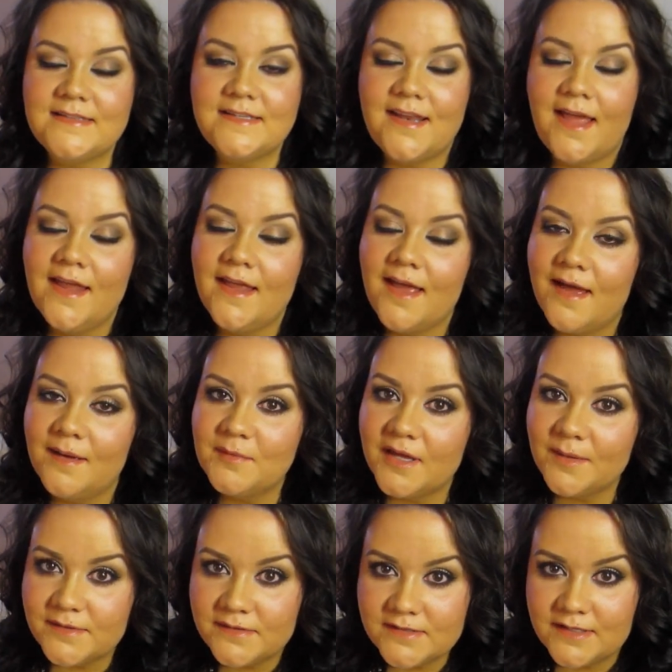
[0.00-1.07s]
today I am
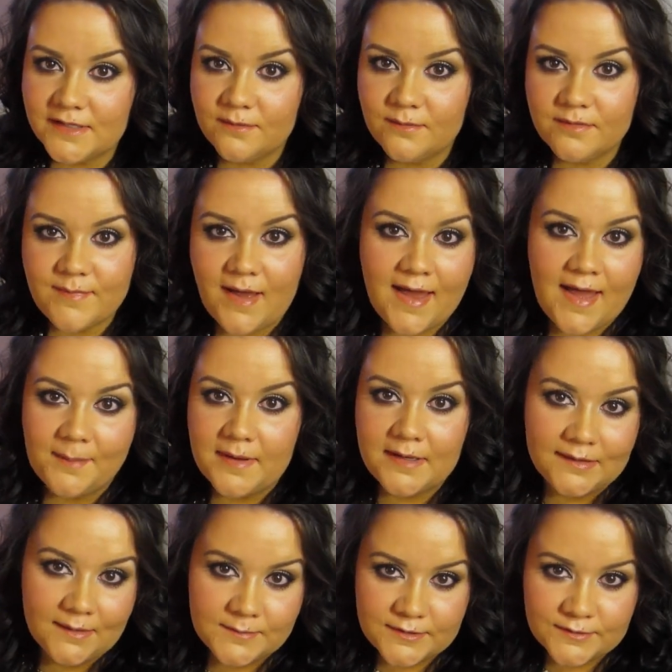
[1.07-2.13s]
coming to you with my eye
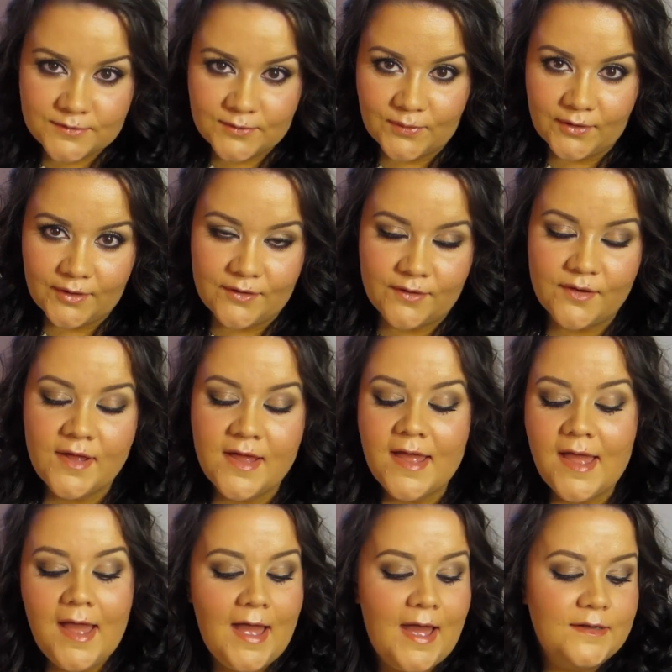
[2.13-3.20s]
makeup tutorial.
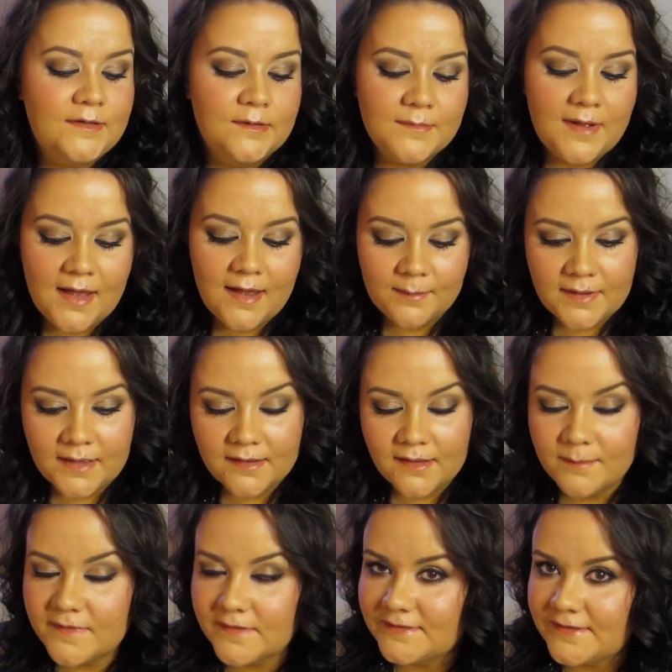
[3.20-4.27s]
I do my eye
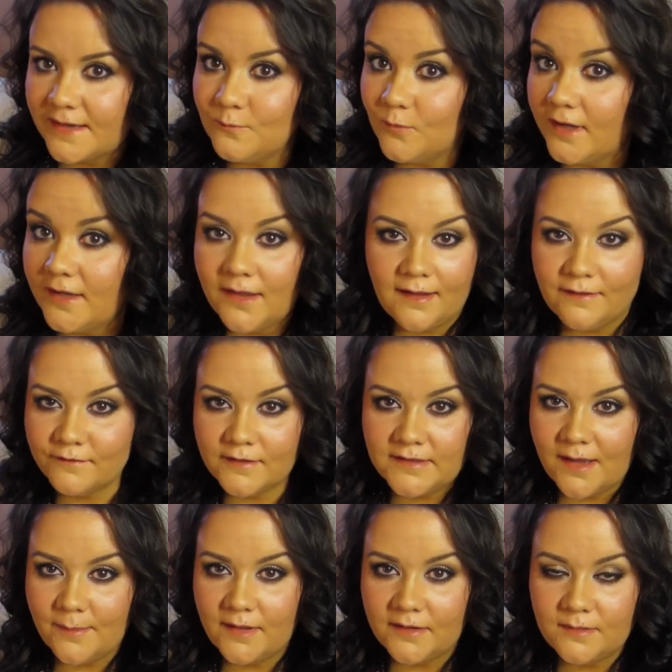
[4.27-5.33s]
makeup the same way every
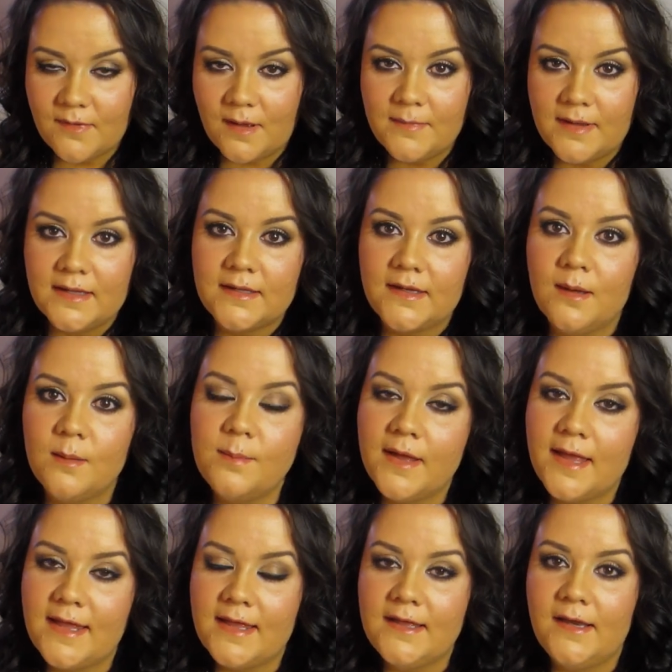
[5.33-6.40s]
time I do my makeup
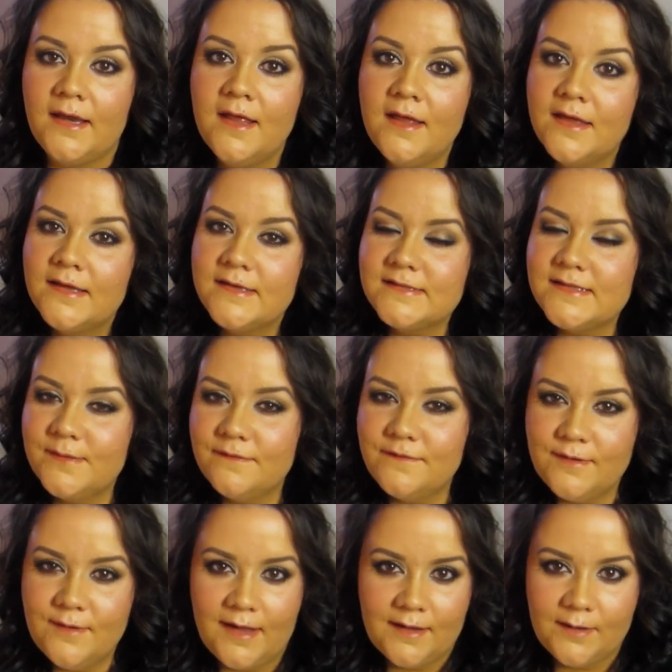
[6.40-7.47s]
and some of
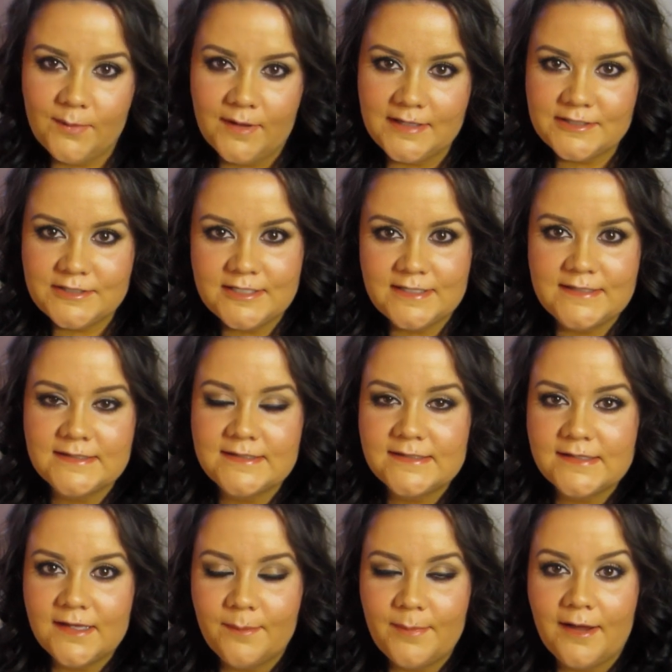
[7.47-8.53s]
you had questions
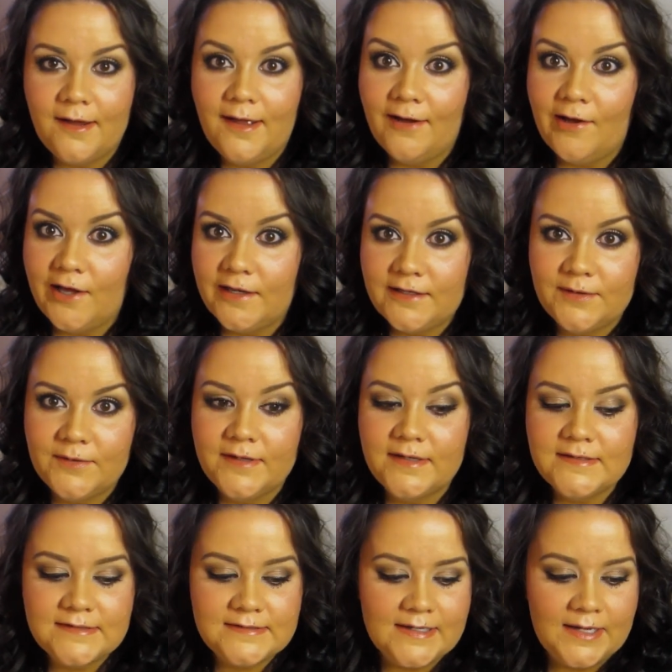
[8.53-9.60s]
about how I do
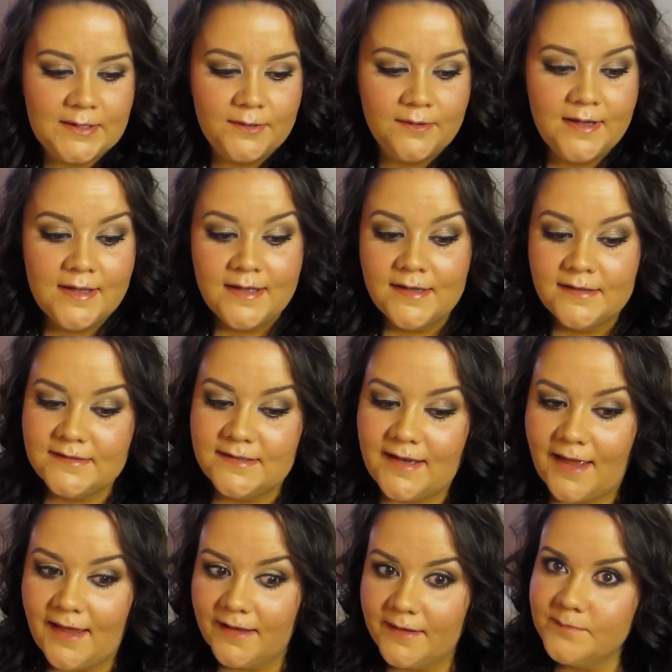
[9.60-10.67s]
it. So
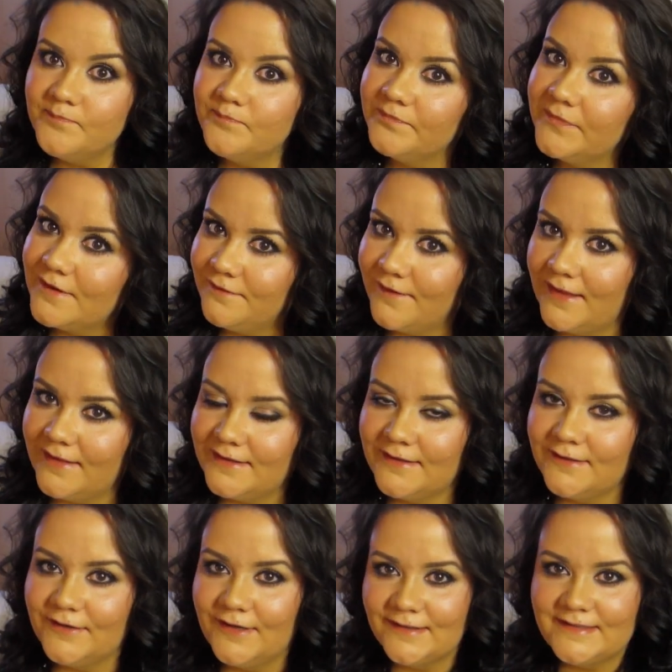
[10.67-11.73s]
today, finally getting
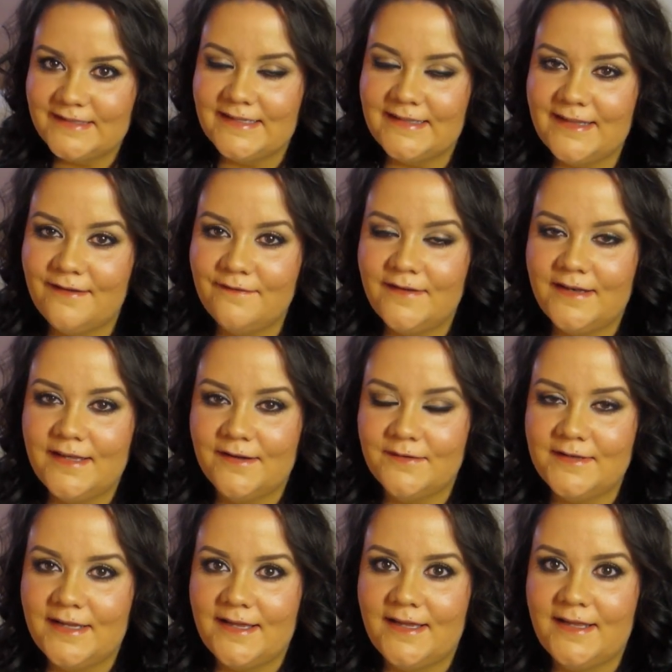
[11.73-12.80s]
around to getting that video
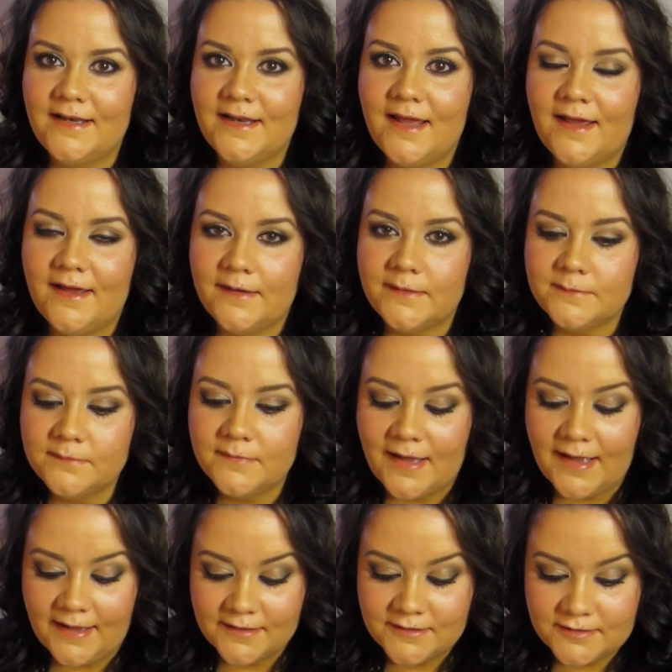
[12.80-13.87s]
done. Um,
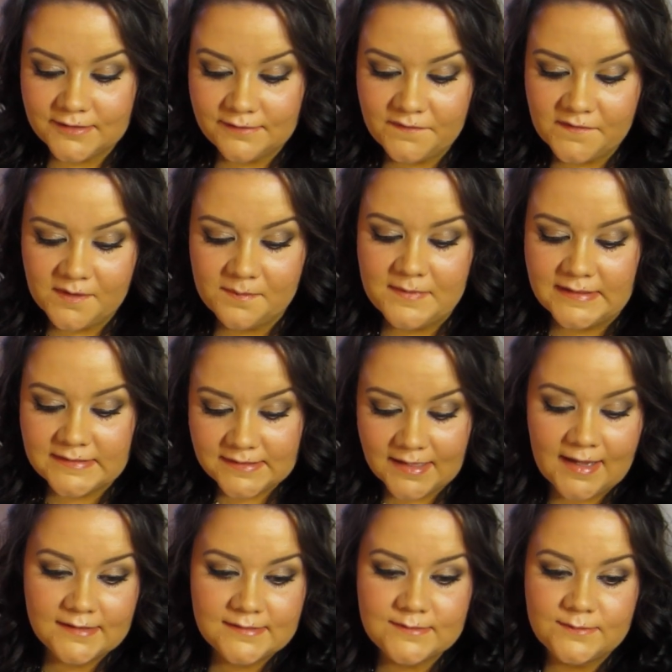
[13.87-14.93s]
I actually filmed this
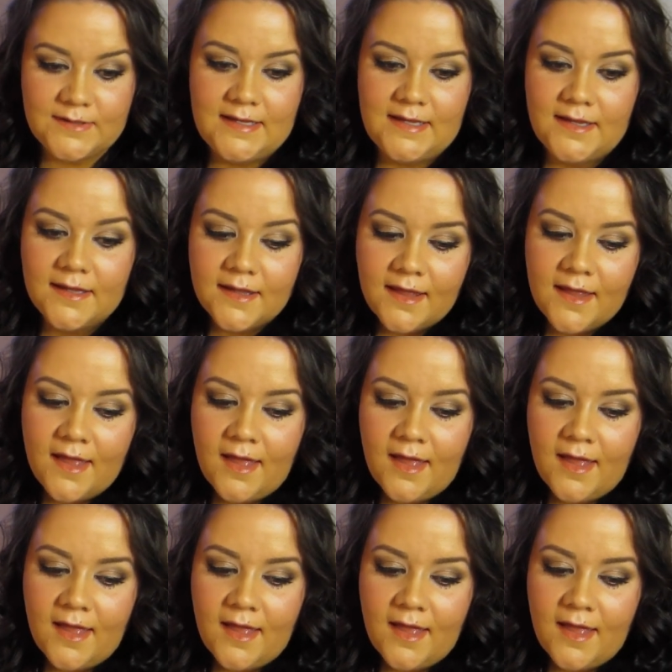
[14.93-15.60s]
last week